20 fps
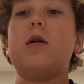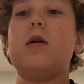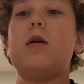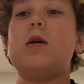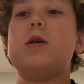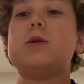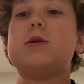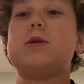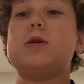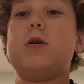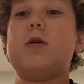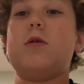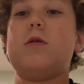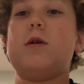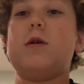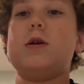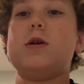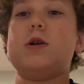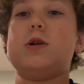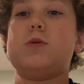So
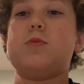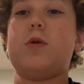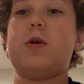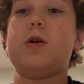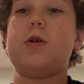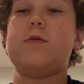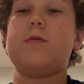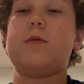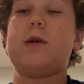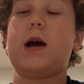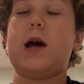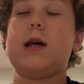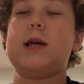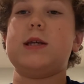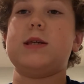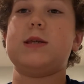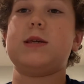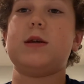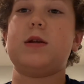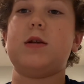I just want you
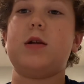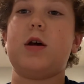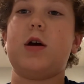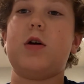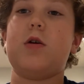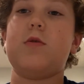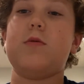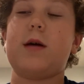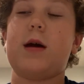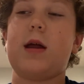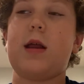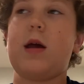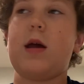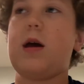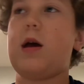guys to know that